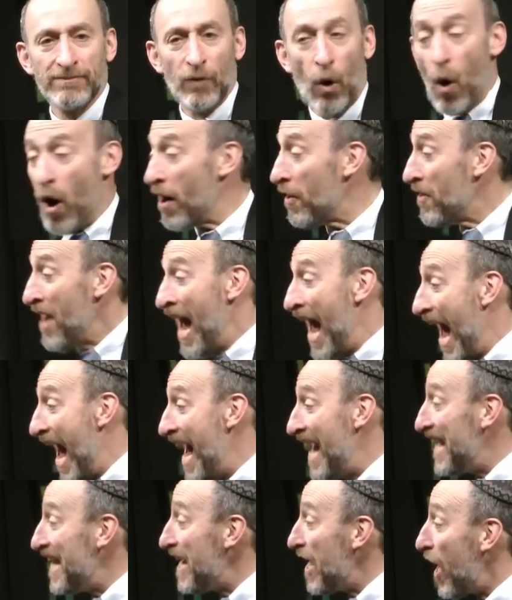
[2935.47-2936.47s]
or
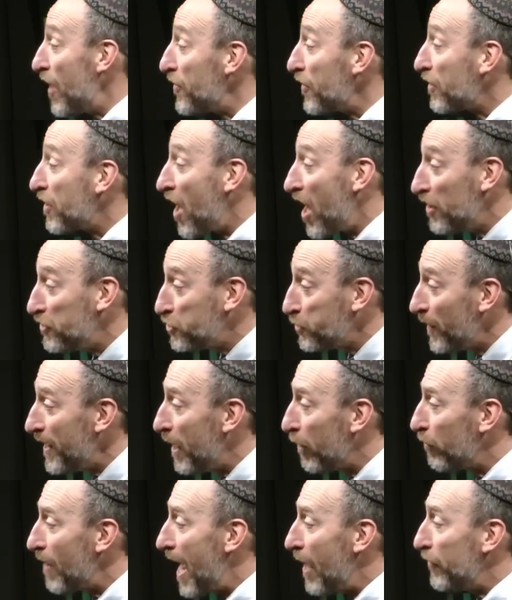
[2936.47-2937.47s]
any other country
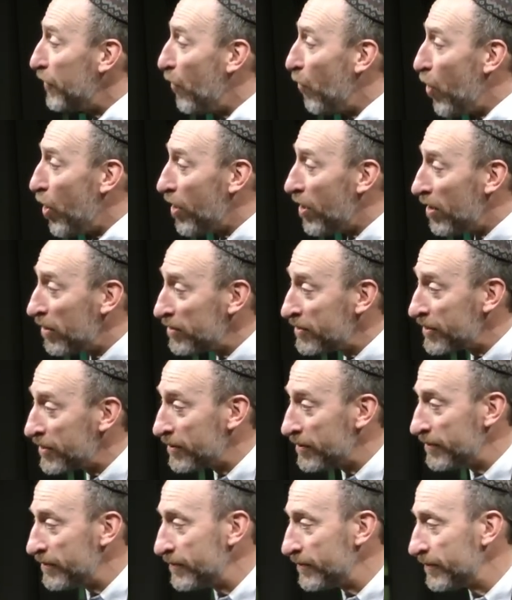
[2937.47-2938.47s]
around the
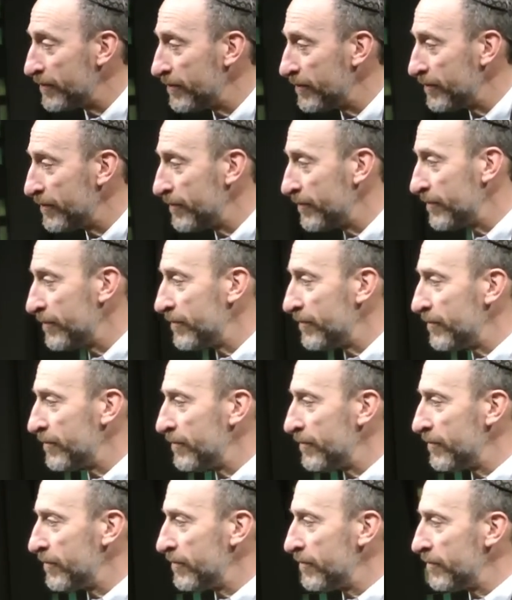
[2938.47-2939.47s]
world?
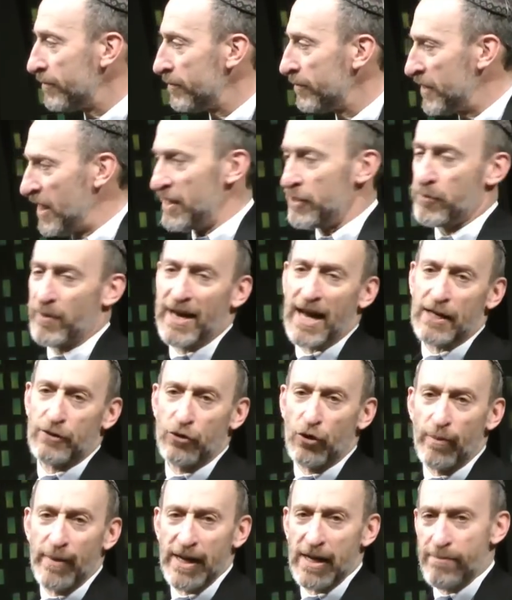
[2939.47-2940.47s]
Geez, we got
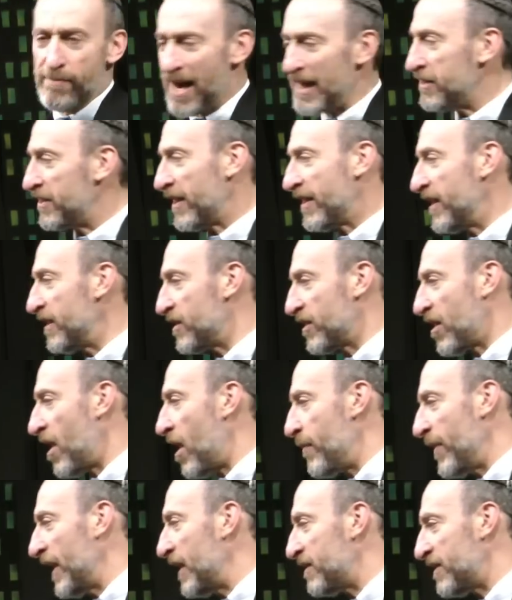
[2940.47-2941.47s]
too many Mexicans
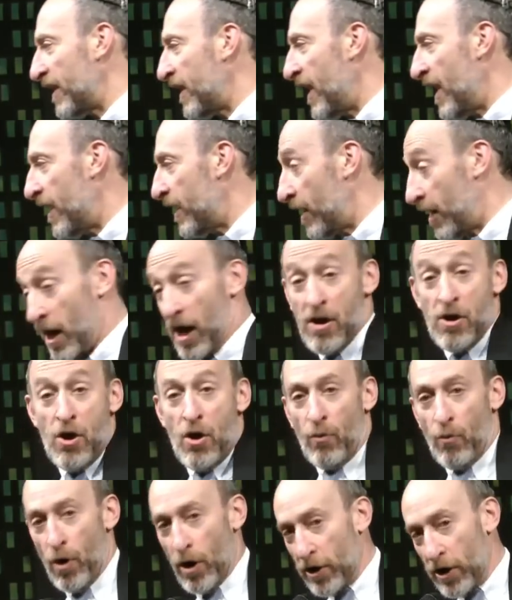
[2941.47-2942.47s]
coming into Canada.
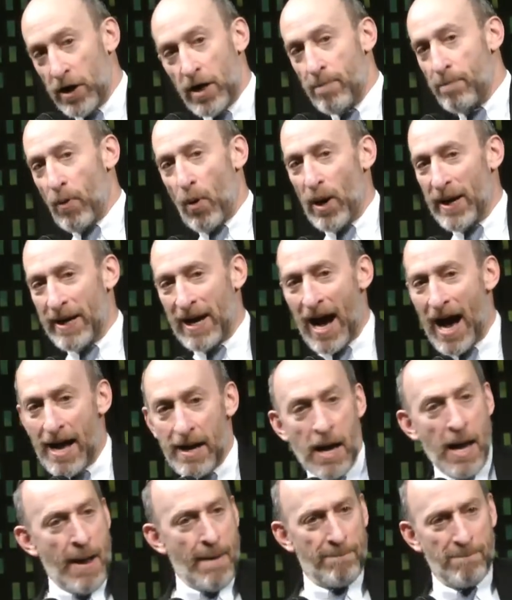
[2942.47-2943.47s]
We're going to
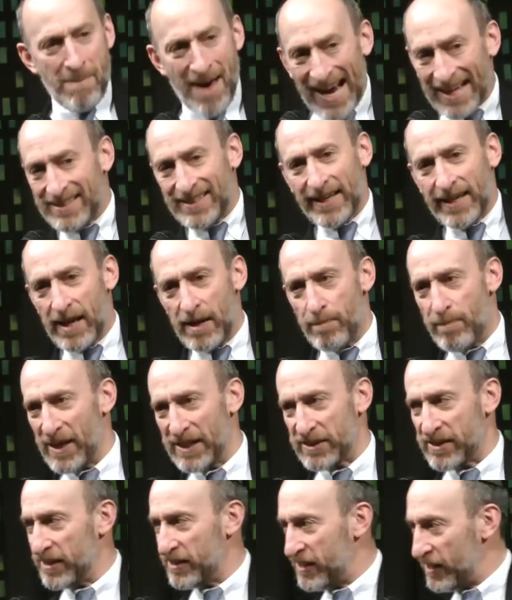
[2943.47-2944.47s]
boycott Mexican
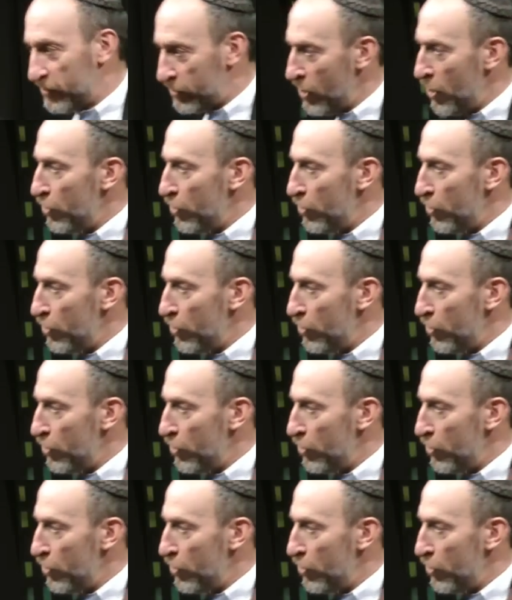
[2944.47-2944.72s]
businesses.